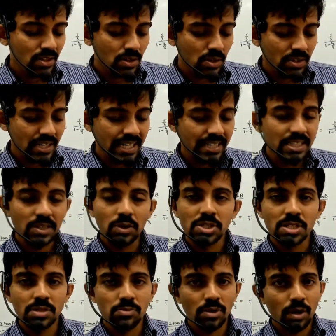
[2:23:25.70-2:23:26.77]
Read the
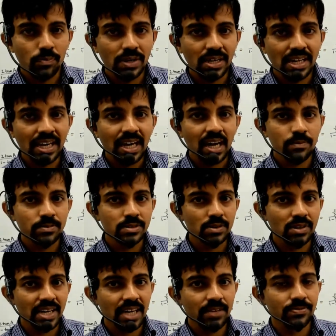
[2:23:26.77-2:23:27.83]
question properly,
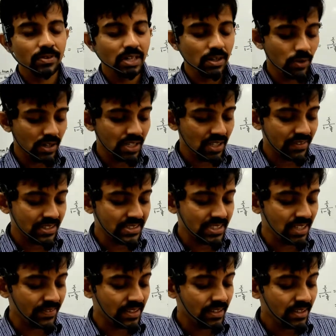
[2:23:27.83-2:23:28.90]
observe carefully whatever is
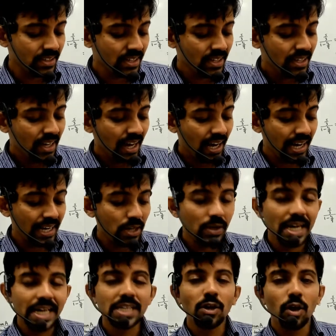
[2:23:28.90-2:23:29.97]
given, and
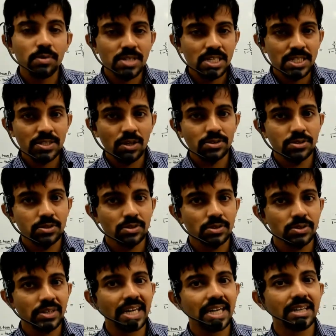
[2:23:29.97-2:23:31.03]
look at the options also
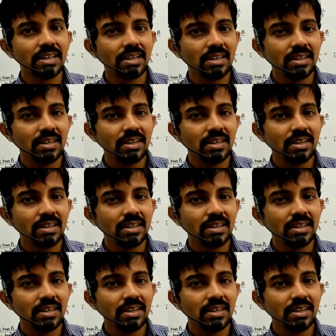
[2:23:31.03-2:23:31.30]
to get the